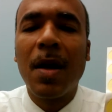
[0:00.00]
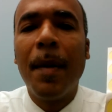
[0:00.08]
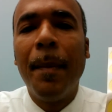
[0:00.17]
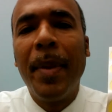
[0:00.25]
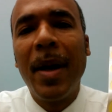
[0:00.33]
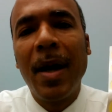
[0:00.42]

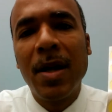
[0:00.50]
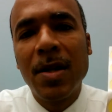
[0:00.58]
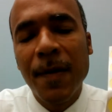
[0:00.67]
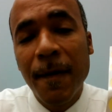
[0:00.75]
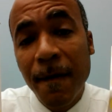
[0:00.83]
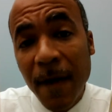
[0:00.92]
compared
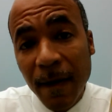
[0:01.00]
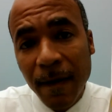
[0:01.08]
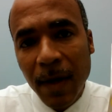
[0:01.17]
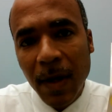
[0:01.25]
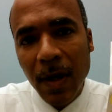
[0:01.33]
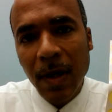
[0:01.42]
to
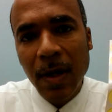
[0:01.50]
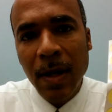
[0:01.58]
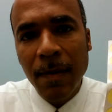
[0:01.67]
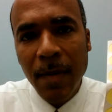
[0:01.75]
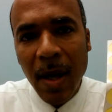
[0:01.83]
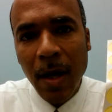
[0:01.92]
50
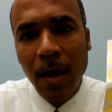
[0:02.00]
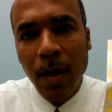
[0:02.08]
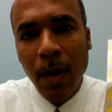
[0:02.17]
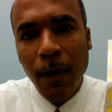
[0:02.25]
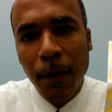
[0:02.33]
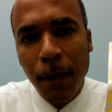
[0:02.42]
to make
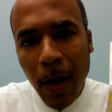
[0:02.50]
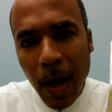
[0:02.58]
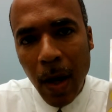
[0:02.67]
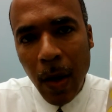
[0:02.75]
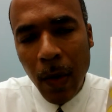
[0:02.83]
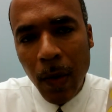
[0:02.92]
a
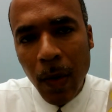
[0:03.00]
frown.